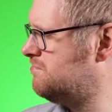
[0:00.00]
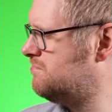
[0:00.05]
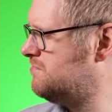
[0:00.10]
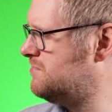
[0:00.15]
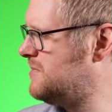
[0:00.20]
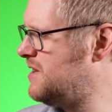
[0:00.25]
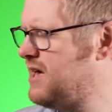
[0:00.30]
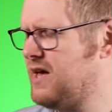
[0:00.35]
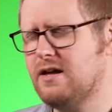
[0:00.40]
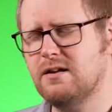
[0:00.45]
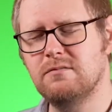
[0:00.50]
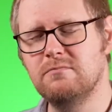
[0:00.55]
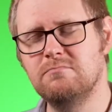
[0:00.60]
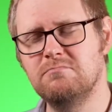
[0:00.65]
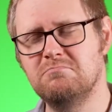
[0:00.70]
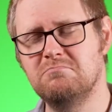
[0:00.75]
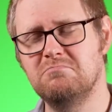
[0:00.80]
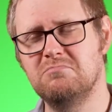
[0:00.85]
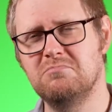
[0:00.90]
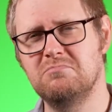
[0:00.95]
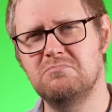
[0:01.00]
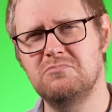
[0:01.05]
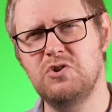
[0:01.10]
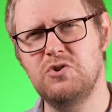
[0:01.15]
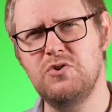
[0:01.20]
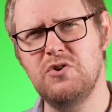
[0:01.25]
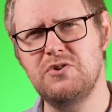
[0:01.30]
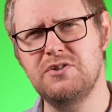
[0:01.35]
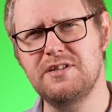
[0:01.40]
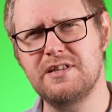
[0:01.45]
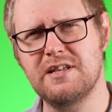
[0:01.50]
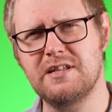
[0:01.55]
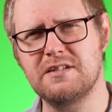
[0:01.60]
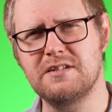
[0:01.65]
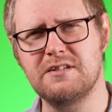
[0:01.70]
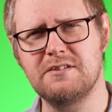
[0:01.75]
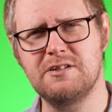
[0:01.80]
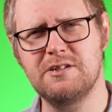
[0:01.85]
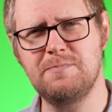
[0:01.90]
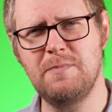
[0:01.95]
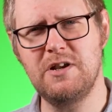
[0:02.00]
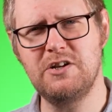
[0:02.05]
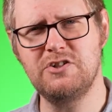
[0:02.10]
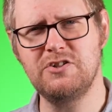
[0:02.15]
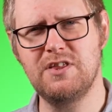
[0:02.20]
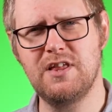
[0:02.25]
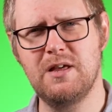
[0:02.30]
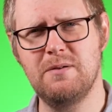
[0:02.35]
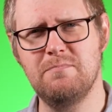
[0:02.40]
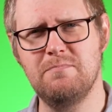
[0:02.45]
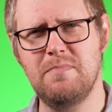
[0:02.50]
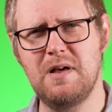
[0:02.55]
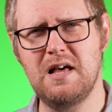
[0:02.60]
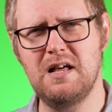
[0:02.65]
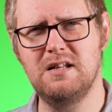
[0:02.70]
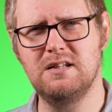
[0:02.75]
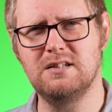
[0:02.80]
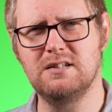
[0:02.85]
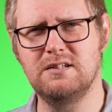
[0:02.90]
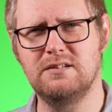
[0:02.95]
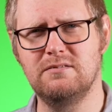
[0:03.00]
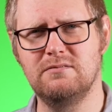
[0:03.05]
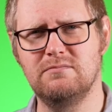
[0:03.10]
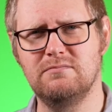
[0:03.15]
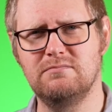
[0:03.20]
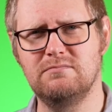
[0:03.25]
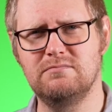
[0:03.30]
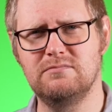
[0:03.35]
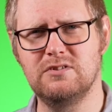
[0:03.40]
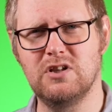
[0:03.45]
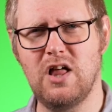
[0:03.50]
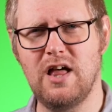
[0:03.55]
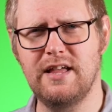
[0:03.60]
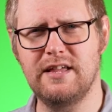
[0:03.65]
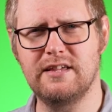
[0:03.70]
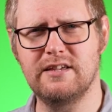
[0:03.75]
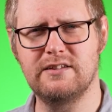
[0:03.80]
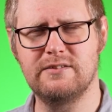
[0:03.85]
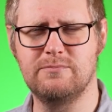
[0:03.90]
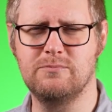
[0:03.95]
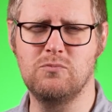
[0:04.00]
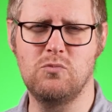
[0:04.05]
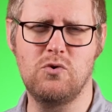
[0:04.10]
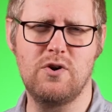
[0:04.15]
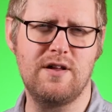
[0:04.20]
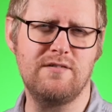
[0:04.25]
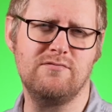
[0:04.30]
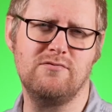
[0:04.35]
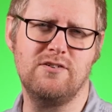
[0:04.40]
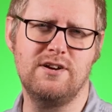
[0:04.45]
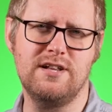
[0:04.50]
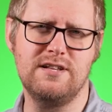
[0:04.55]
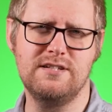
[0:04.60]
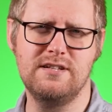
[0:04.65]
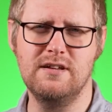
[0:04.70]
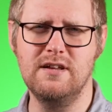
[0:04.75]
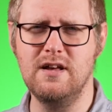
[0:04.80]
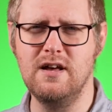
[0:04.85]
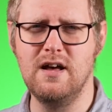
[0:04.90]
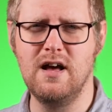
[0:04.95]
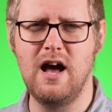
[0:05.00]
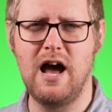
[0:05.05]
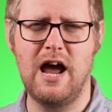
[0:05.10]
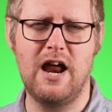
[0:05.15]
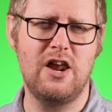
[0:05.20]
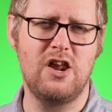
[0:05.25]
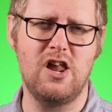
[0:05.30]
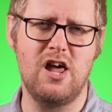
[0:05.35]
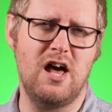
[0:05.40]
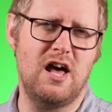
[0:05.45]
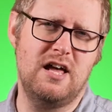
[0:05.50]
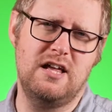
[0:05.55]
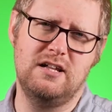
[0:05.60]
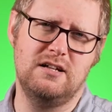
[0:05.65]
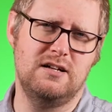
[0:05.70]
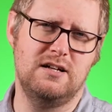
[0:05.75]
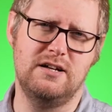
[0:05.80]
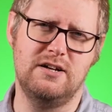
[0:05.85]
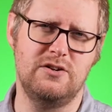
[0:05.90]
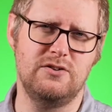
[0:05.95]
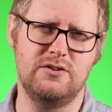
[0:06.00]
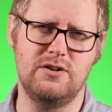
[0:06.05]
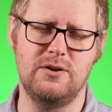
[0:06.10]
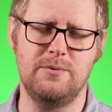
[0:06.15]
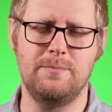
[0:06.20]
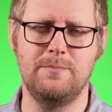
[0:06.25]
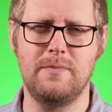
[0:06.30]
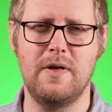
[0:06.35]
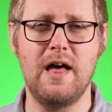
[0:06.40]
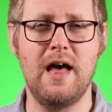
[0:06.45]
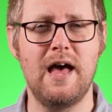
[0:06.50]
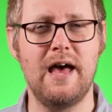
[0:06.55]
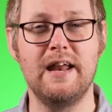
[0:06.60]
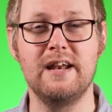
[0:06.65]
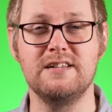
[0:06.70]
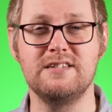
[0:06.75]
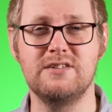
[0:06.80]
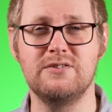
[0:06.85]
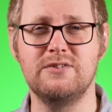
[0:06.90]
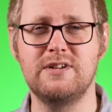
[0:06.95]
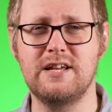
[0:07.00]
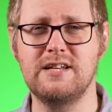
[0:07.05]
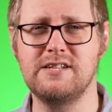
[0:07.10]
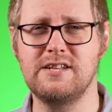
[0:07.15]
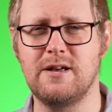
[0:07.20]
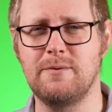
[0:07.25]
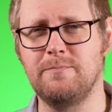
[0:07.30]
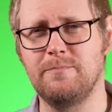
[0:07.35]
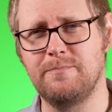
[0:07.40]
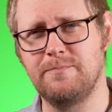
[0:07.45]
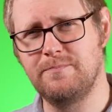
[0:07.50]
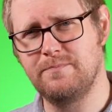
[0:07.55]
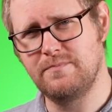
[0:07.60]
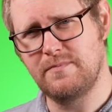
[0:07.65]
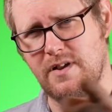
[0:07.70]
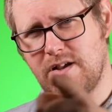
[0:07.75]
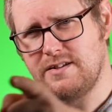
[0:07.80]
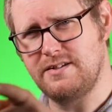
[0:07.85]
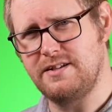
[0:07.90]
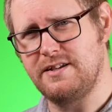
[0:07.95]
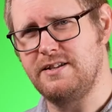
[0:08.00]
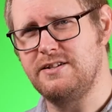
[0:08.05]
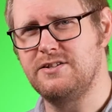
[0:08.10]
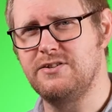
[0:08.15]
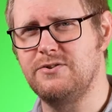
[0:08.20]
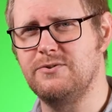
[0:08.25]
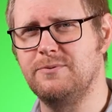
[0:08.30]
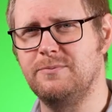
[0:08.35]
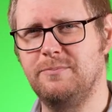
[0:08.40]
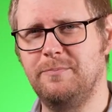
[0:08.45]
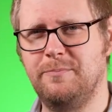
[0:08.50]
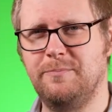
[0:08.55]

Yeah, do those things. Smash that bell and like and whatever it is. I don't know. And until next time, I'll see you soon.